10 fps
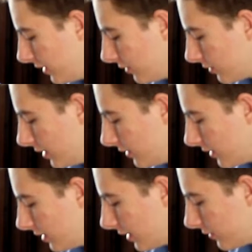screens,
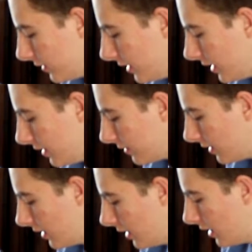they'll last for years.
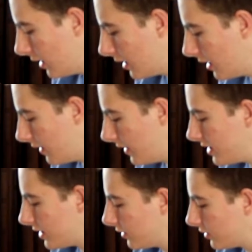And then you
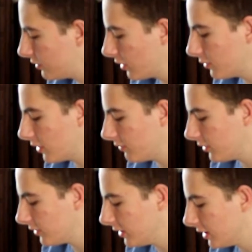can control
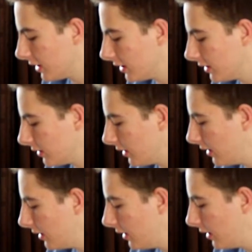obviously like your
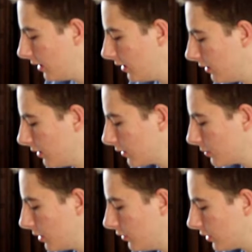
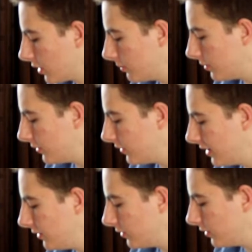exposure
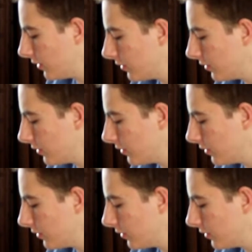compensation on the